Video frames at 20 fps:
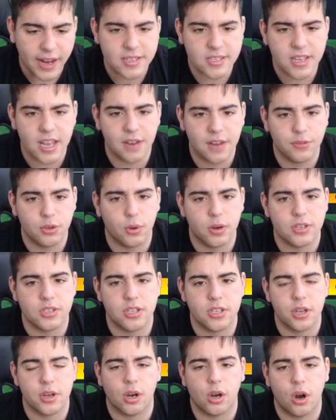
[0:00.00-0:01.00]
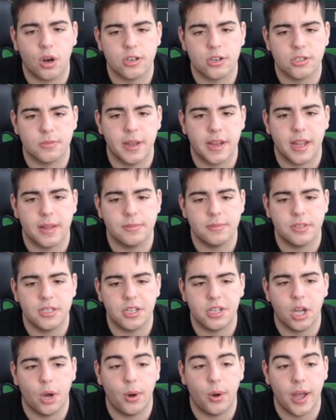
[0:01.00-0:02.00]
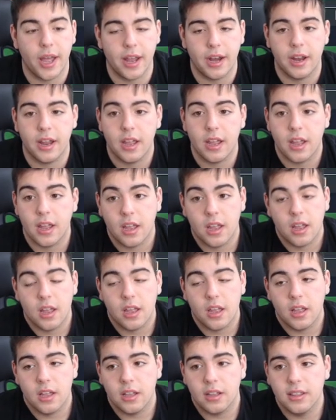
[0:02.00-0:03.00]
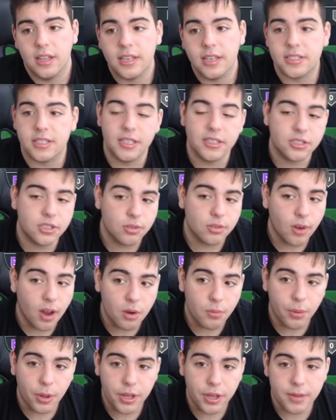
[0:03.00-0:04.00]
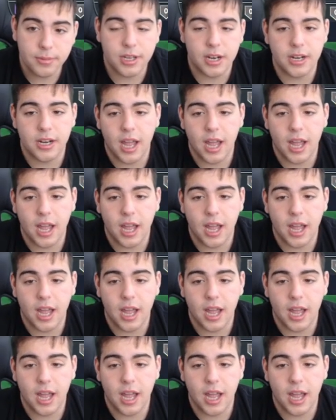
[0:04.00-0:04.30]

I said, if you want to sell your cards to make M T, go ahead. Listen, this Deron Williams at a